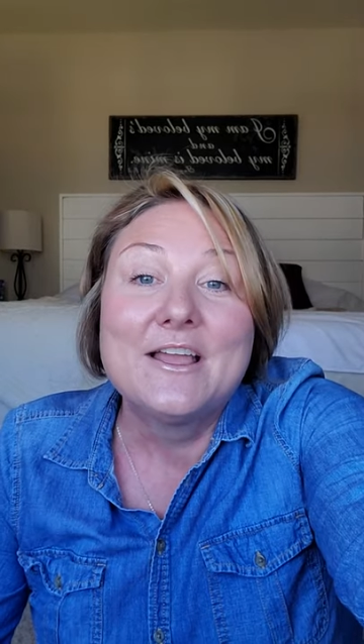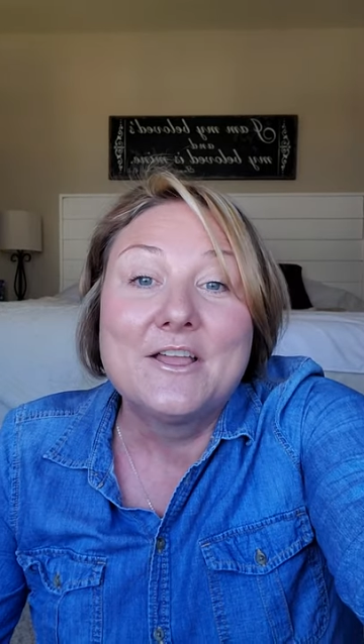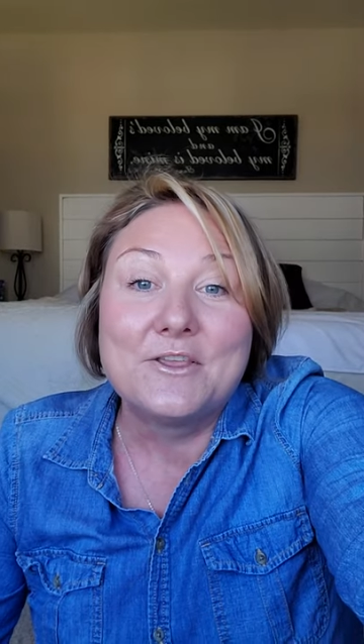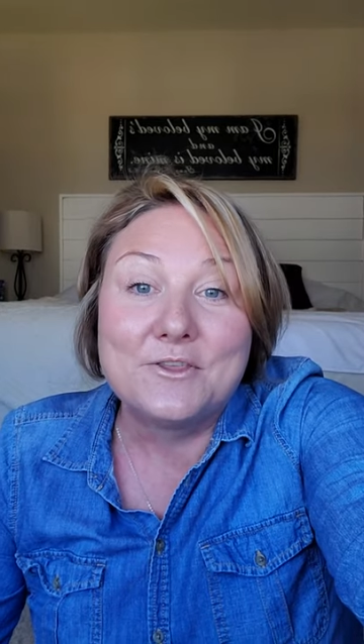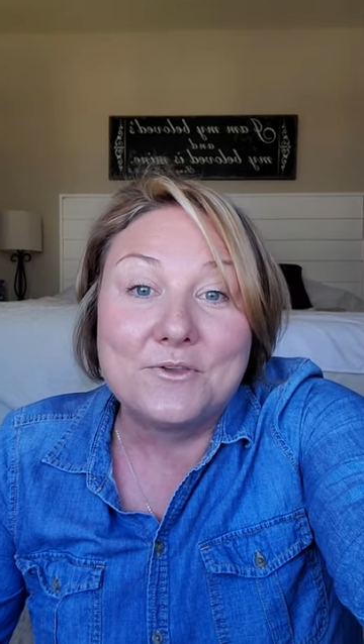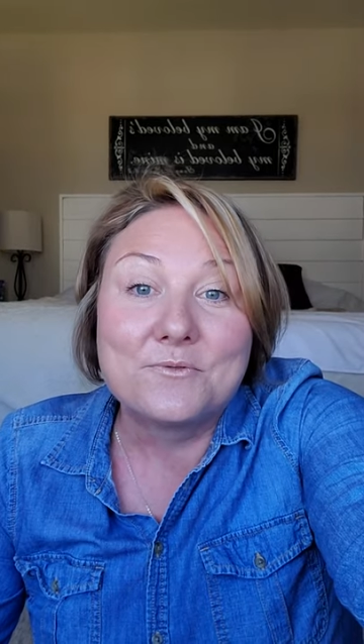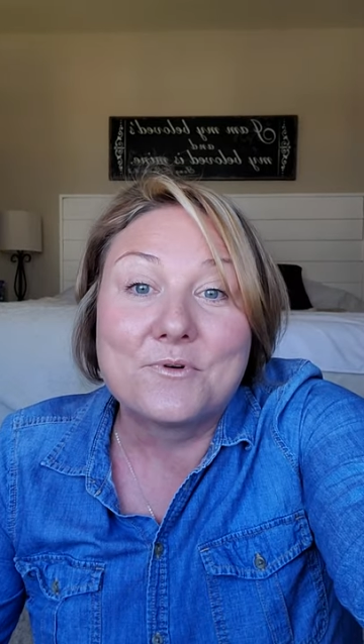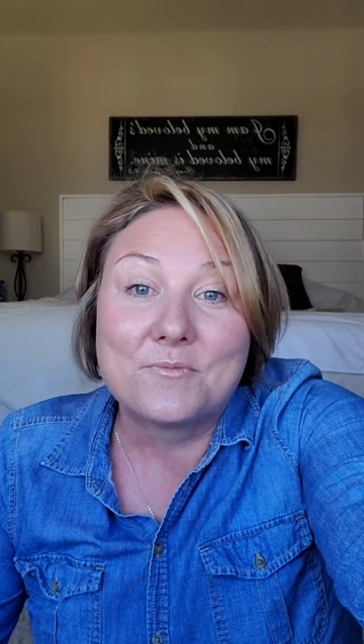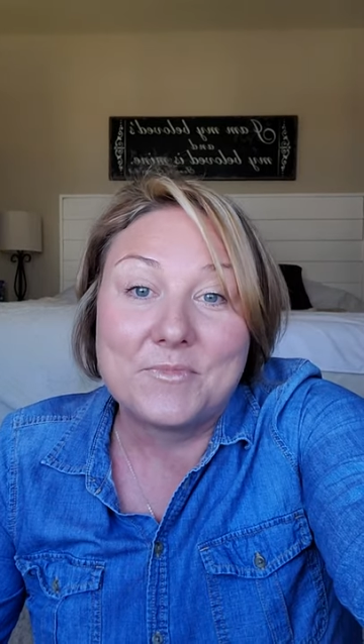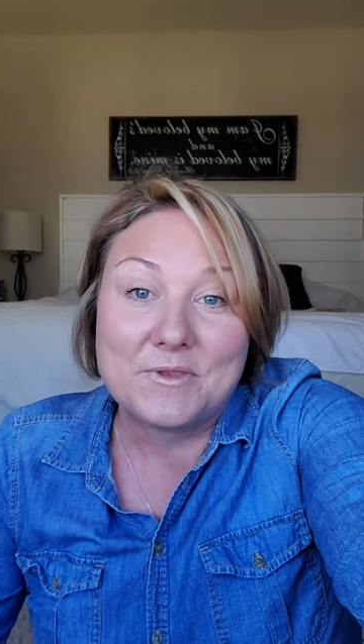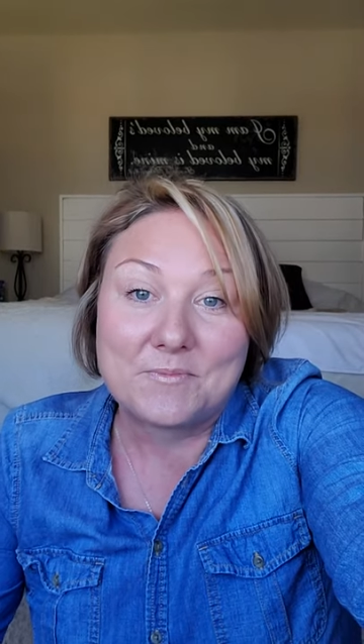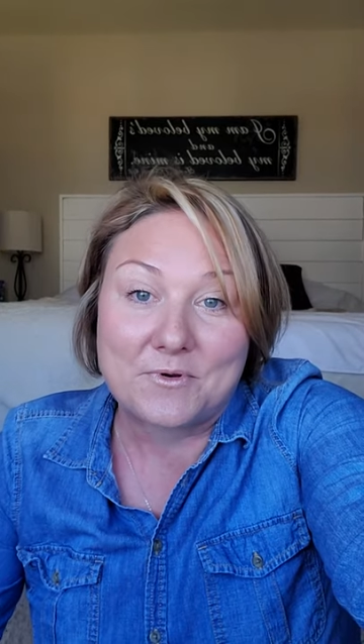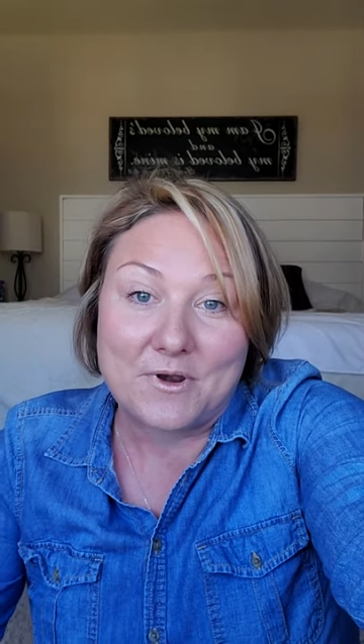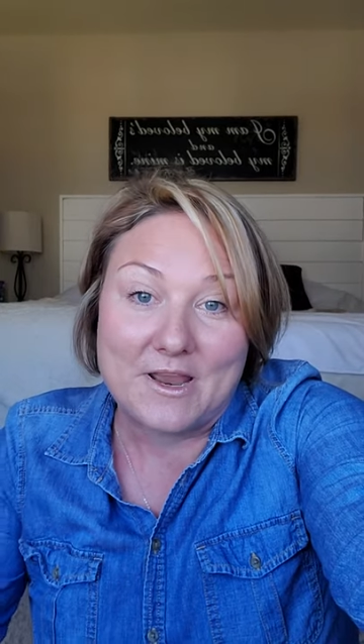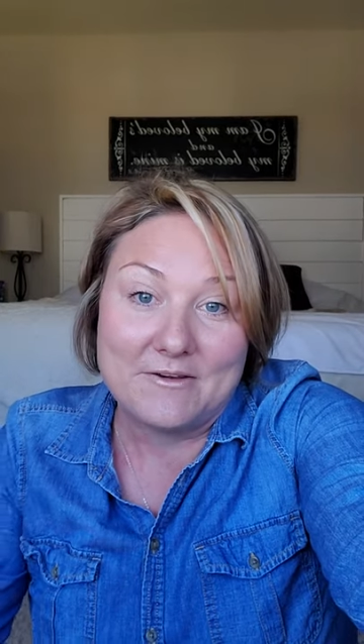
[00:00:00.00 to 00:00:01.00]
You will be
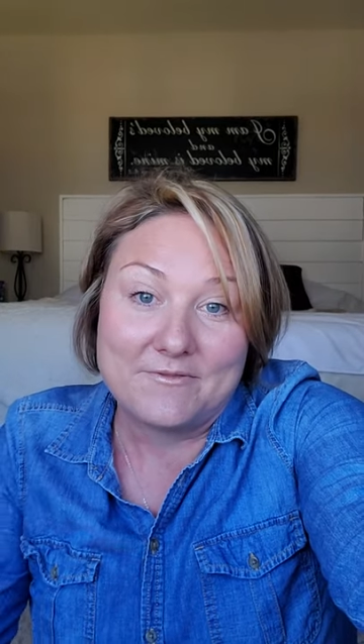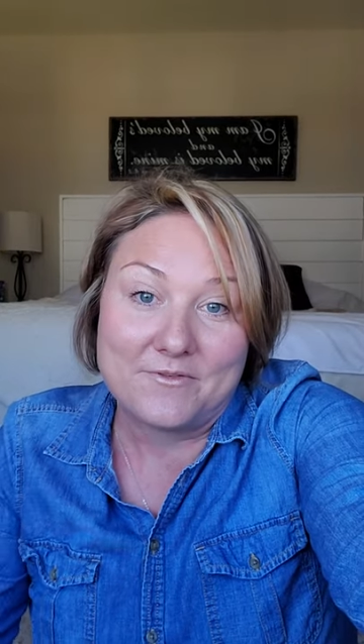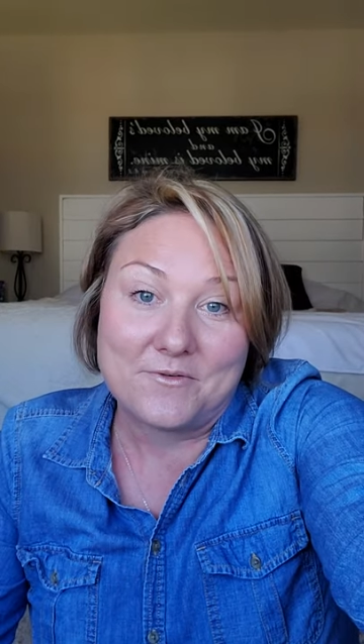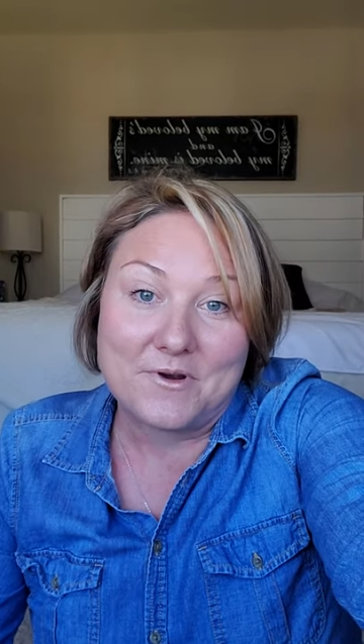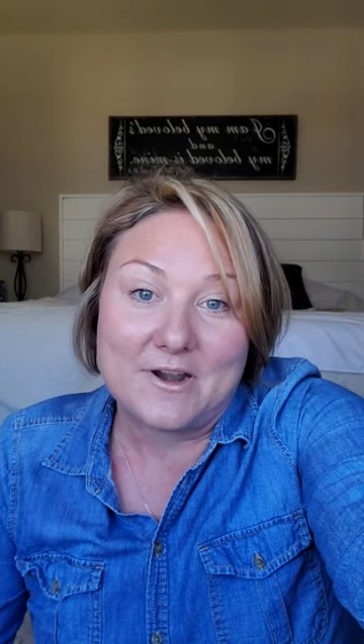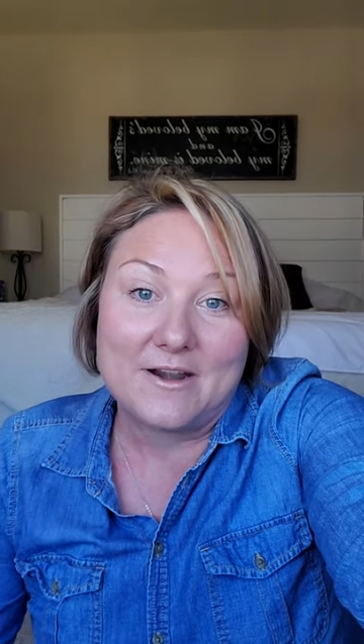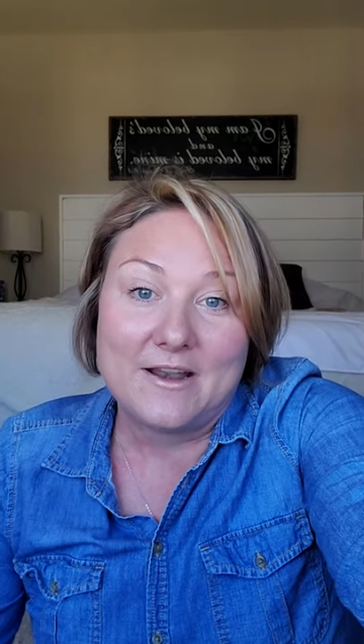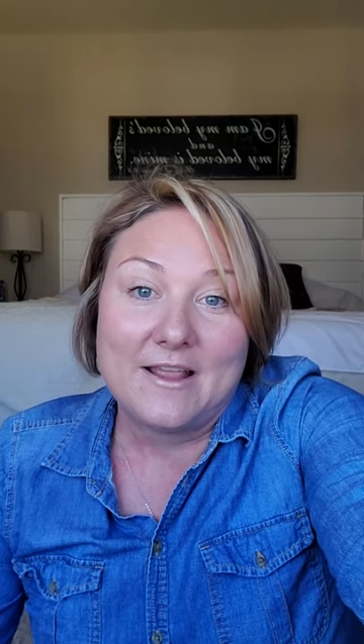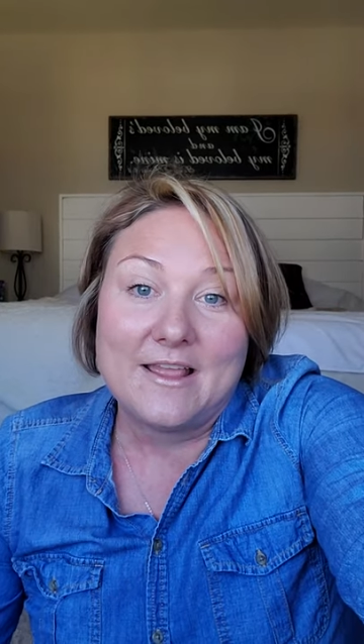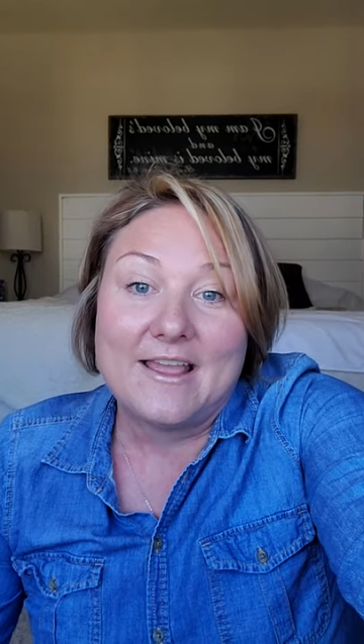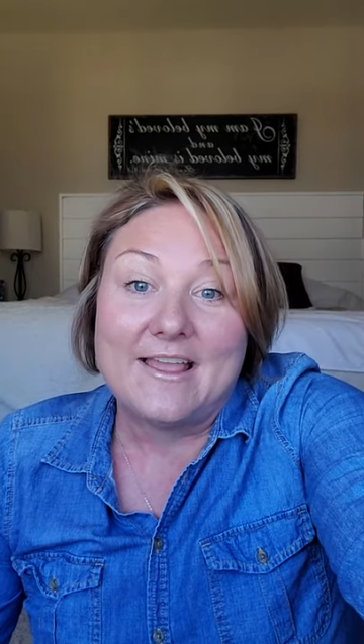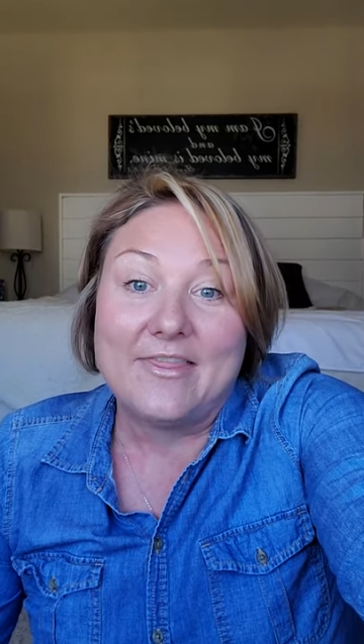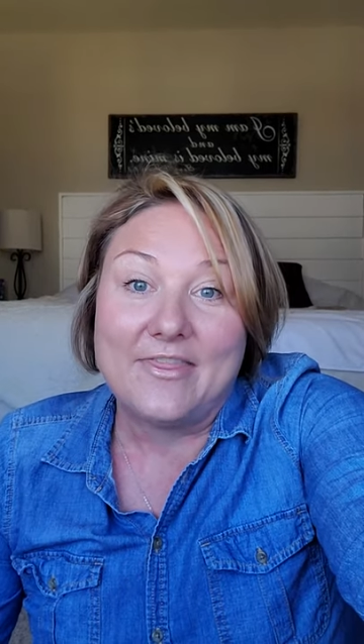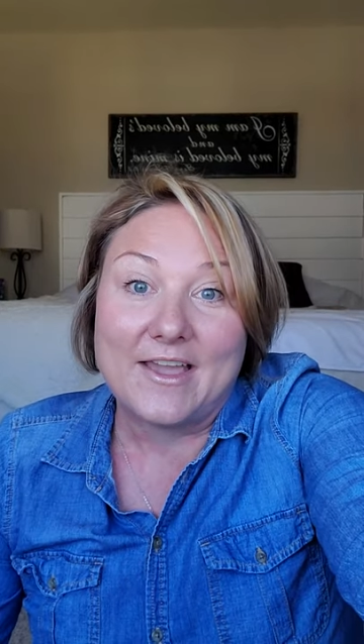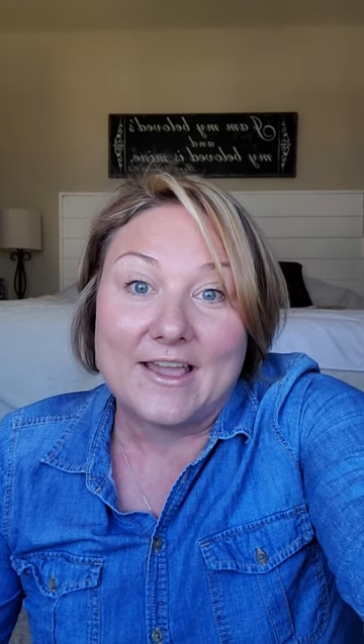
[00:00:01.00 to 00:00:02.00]
prayed for. And